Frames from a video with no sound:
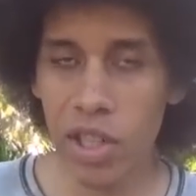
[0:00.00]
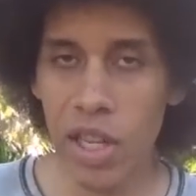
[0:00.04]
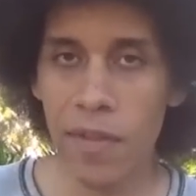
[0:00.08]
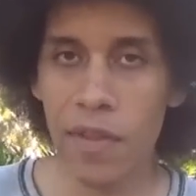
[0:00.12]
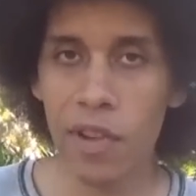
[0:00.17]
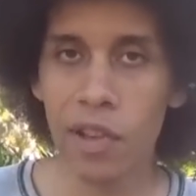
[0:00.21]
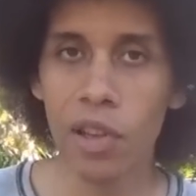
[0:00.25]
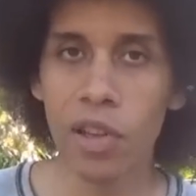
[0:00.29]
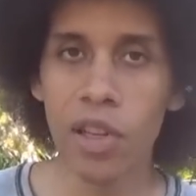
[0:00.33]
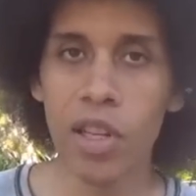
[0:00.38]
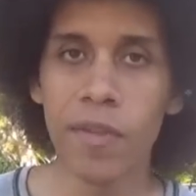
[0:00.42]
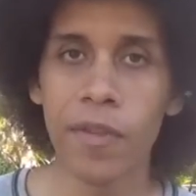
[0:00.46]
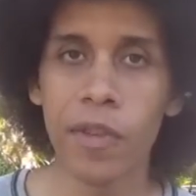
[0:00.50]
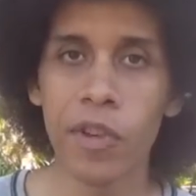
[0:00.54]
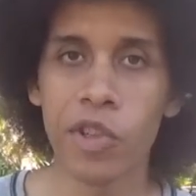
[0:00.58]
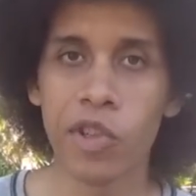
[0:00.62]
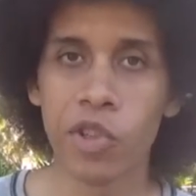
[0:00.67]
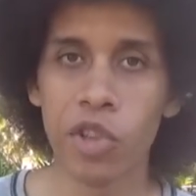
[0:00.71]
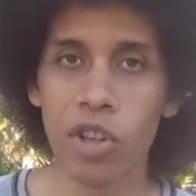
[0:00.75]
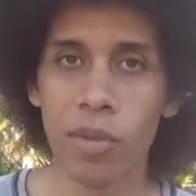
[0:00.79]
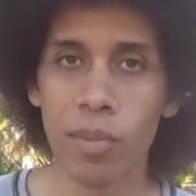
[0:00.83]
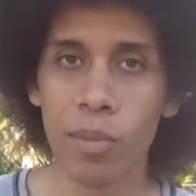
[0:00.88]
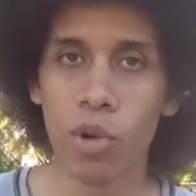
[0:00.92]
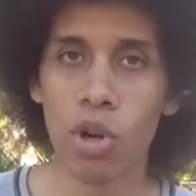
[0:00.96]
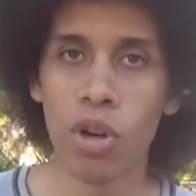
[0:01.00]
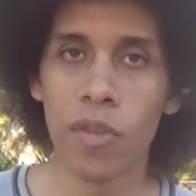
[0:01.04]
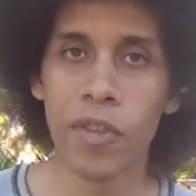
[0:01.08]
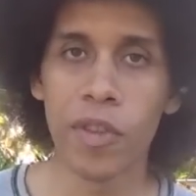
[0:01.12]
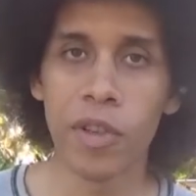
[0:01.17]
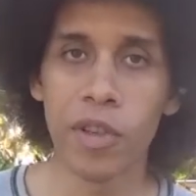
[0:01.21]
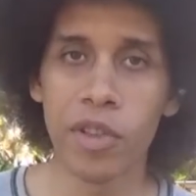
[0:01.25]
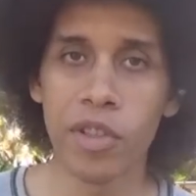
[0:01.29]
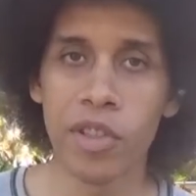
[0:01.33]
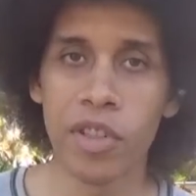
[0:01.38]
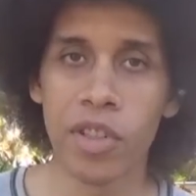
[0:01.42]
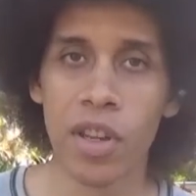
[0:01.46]
If you're looking for certain
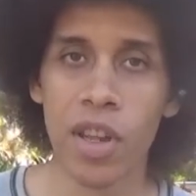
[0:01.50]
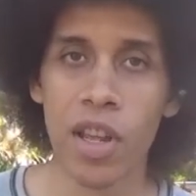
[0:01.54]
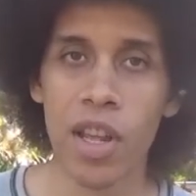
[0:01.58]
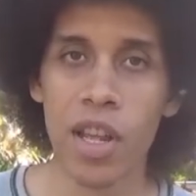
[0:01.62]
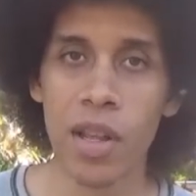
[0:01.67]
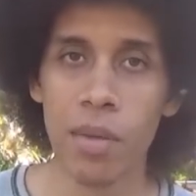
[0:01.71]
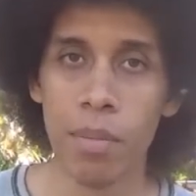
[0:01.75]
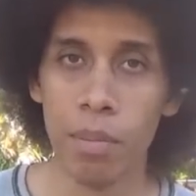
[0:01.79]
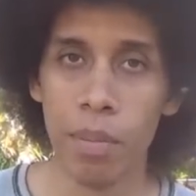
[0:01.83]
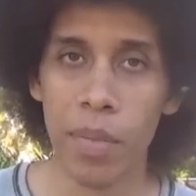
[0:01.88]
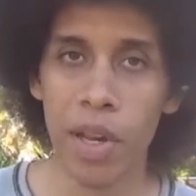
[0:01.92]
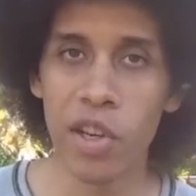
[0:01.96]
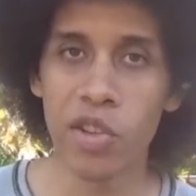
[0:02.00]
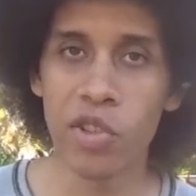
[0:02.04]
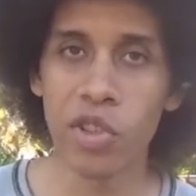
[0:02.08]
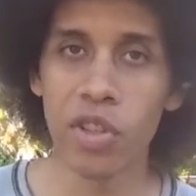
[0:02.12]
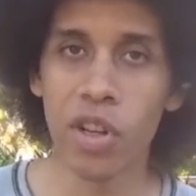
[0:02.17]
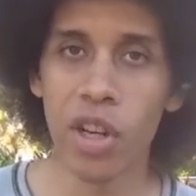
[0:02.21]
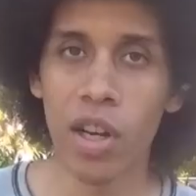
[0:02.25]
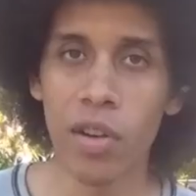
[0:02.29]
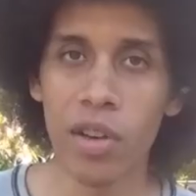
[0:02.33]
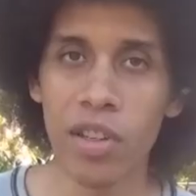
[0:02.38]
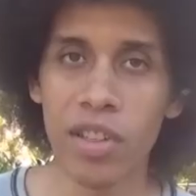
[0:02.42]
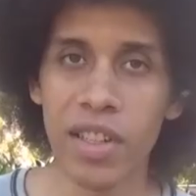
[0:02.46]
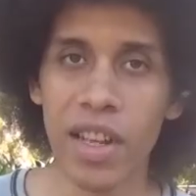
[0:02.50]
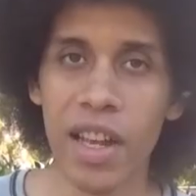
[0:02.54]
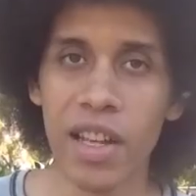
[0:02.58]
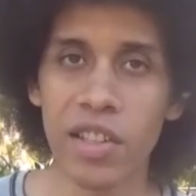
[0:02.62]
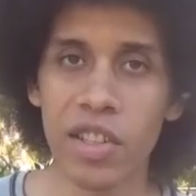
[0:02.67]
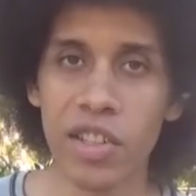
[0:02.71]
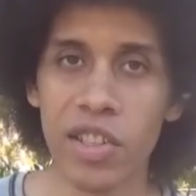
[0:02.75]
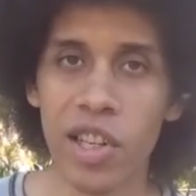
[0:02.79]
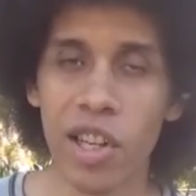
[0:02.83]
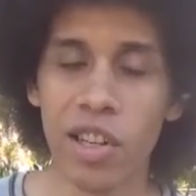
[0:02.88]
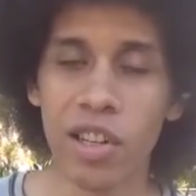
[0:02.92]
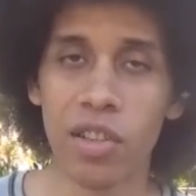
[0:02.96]
morphers, make sure to always ask the
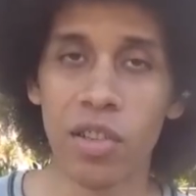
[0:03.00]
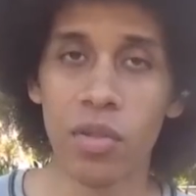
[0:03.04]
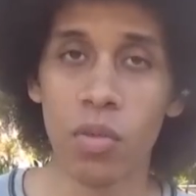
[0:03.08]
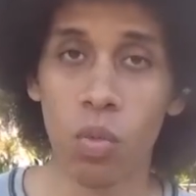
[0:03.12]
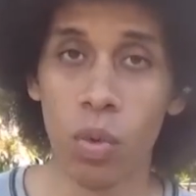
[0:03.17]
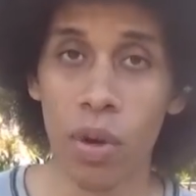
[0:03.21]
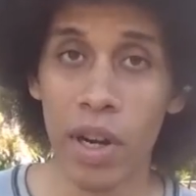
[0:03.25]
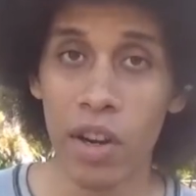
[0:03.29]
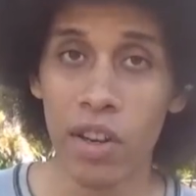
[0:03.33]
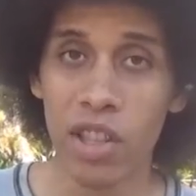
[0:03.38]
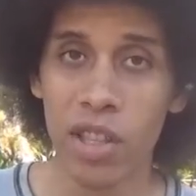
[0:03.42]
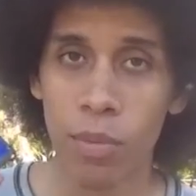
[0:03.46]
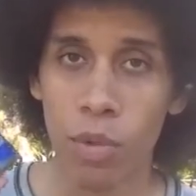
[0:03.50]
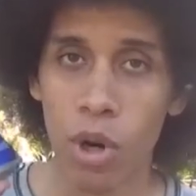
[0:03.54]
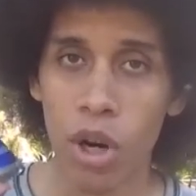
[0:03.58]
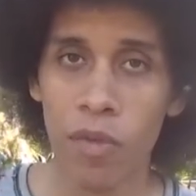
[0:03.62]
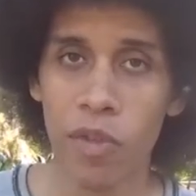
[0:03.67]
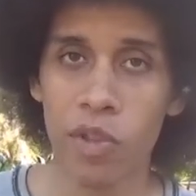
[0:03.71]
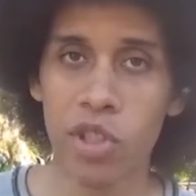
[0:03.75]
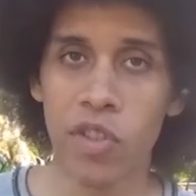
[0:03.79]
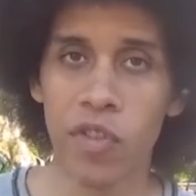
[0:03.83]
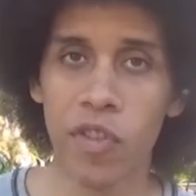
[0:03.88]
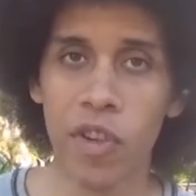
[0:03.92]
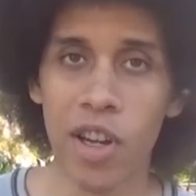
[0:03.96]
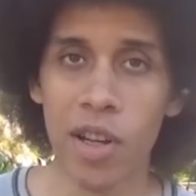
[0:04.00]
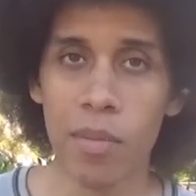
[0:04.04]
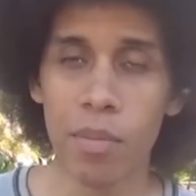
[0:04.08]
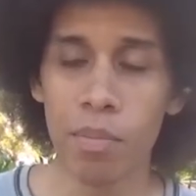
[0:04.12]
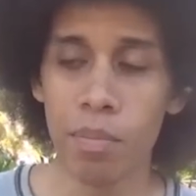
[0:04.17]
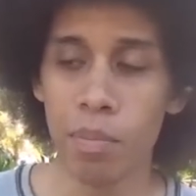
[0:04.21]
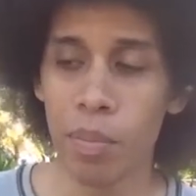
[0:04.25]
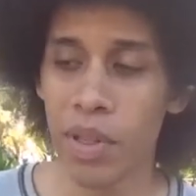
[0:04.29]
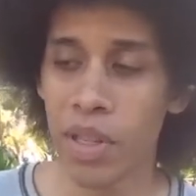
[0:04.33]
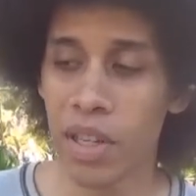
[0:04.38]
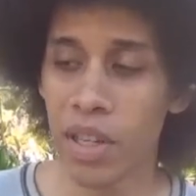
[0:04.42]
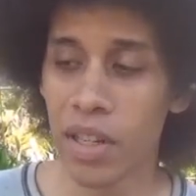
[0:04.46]
seller where the morpher's
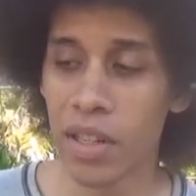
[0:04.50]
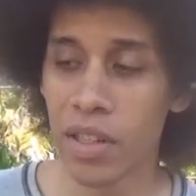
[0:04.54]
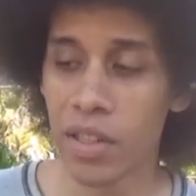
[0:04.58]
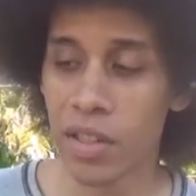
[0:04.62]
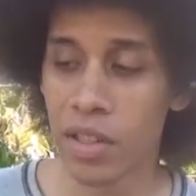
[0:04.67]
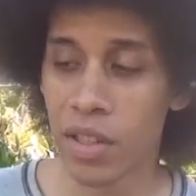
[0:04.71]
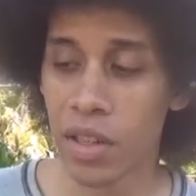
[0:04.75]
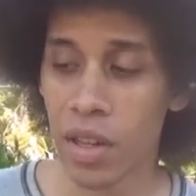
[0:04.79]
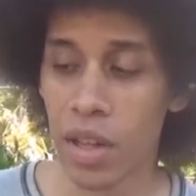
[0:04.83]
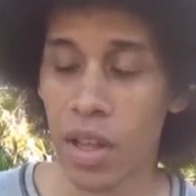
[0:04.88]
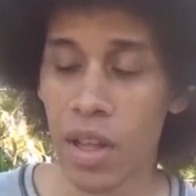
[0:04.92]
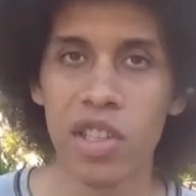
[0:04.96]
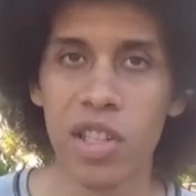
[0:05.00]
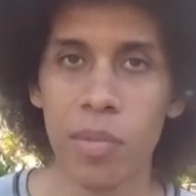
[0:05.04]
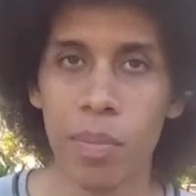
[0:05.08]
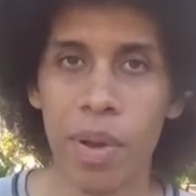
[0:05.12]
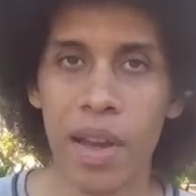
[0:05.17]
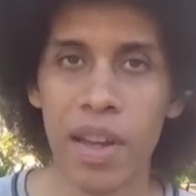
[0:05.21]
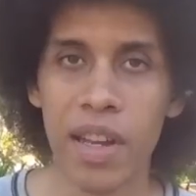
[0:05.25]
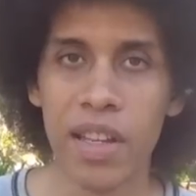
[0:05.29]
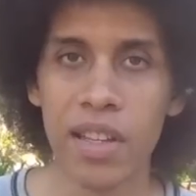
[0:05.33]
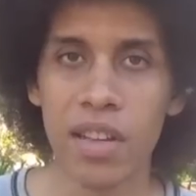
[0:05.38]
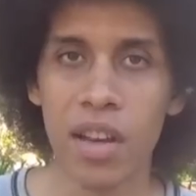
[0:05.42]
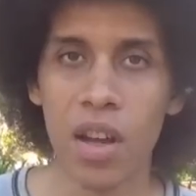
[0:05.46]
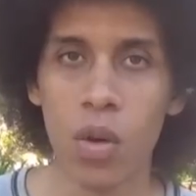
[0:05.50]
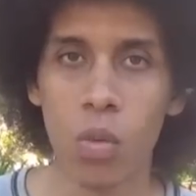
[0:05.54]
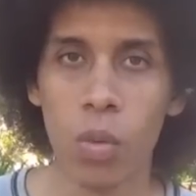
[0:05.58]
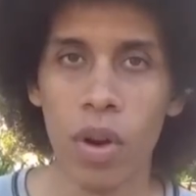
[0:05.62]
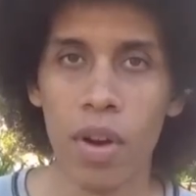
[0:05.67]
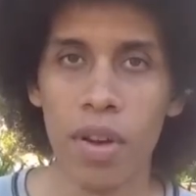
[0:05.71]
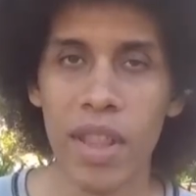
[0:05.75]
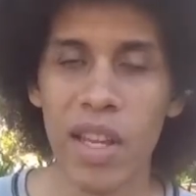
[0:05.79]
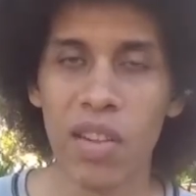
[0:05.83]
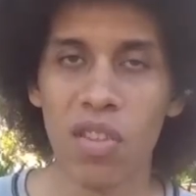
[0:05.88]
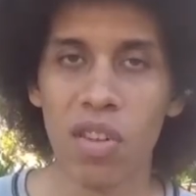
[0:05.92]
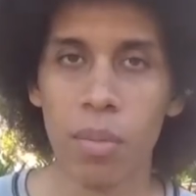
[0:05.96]
from, because depending on
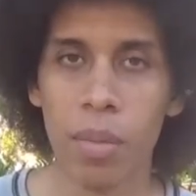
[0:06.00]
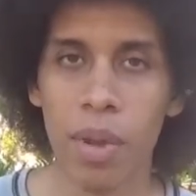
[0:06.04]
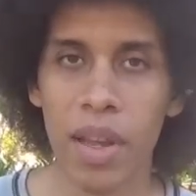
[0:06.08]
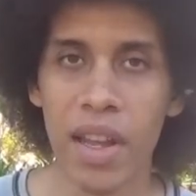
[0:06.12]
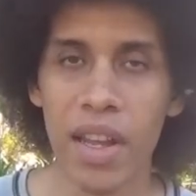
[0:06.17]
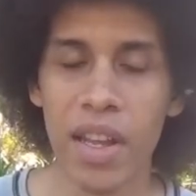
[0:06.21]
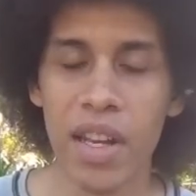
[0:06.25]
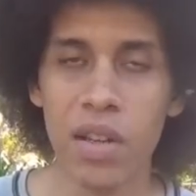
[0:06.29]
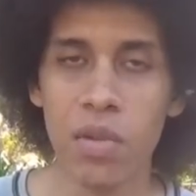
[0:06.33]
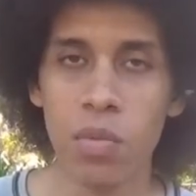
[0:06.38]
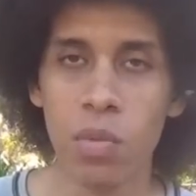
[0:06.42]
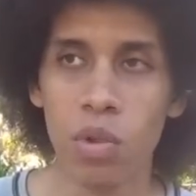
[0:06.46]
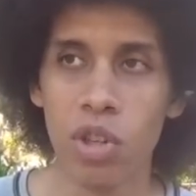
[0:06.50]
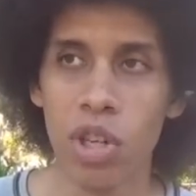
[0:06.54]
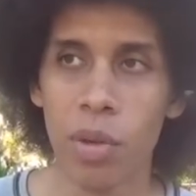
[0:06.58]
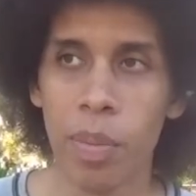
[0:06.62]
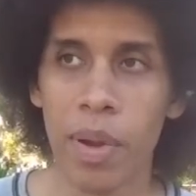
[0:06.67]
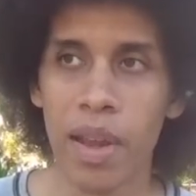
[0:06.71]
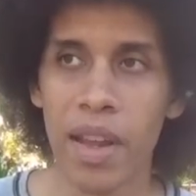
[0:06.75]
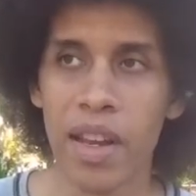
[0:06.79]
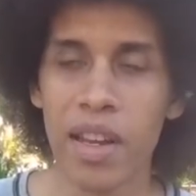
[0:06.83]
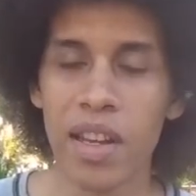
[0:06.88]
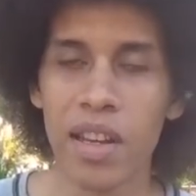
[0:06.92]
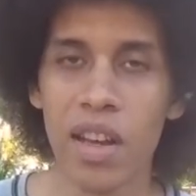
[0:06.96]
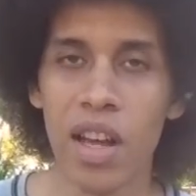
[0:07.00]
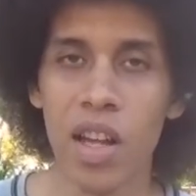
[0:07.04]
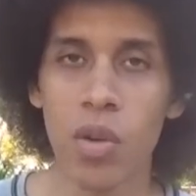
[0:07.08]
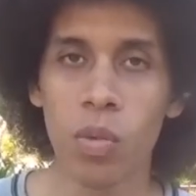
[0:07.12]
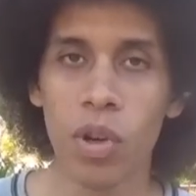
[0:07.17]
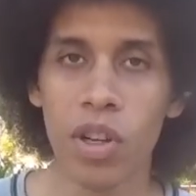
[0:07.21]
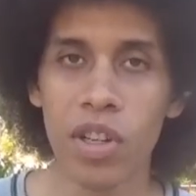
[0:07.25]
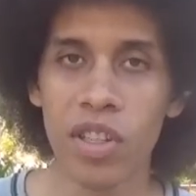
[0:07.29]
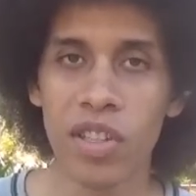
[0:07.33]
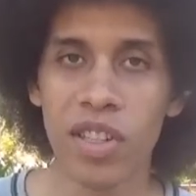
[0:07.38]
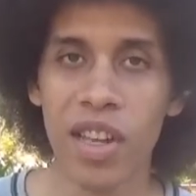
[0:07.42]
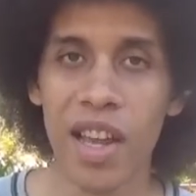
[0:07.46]
where they were made will depend on
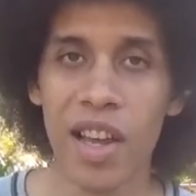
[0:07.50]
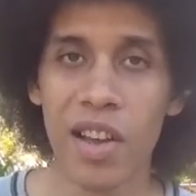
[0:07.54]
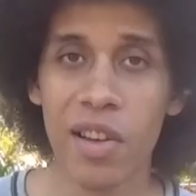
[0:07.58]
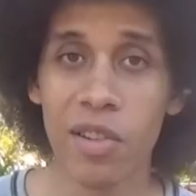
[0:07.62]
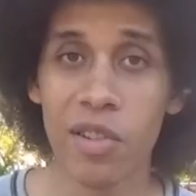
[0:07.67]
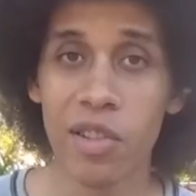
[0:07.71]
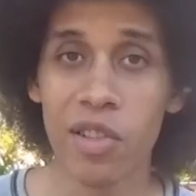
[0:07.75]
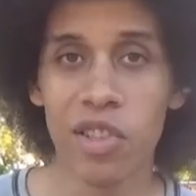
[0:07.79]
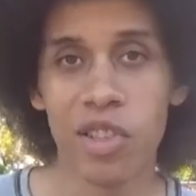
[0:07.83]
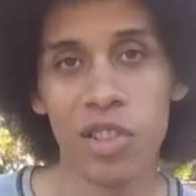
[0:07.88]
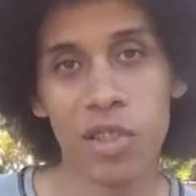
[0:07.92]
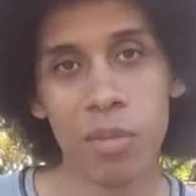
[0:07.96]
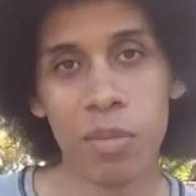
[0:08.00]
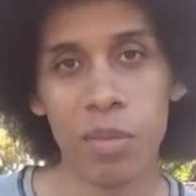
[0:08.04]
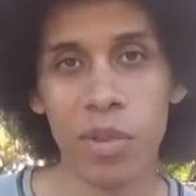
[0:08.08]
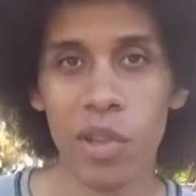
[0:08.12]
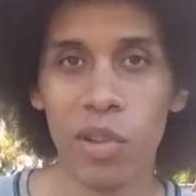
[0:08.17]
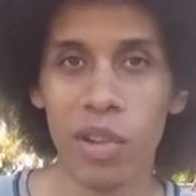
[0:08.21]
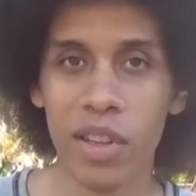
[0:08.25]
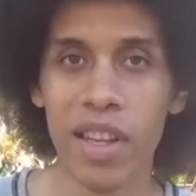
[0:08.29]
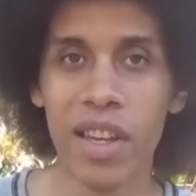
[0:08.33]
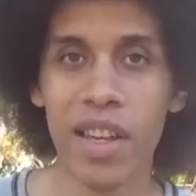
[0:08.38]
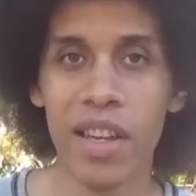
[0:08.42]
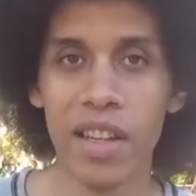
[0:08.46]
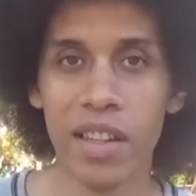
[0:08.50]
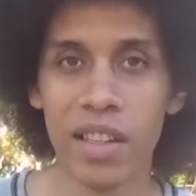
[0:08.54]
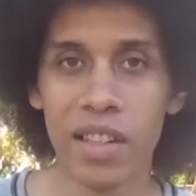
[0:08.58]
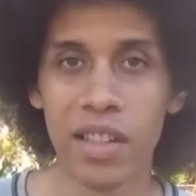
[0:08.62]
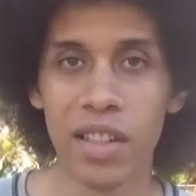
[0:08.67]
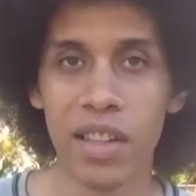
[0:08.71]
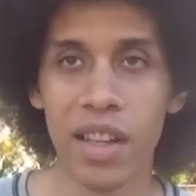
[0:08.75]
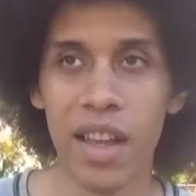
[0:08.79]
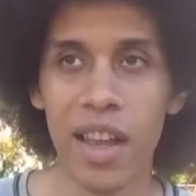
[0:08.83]
what sounds you'll get.